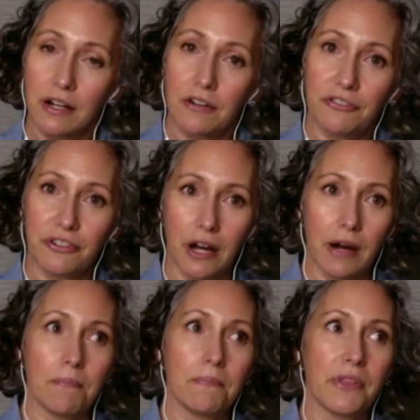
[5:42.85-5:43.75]

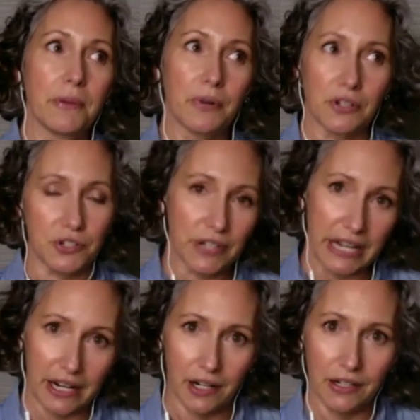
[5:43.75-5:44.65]
from the personal
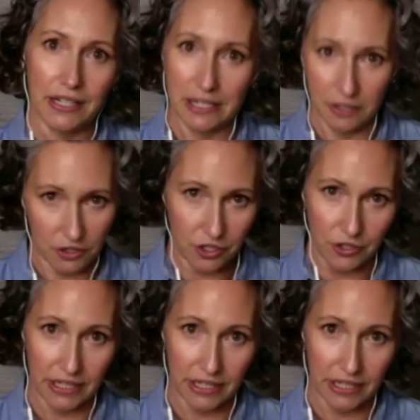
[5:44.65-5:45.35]
care industry.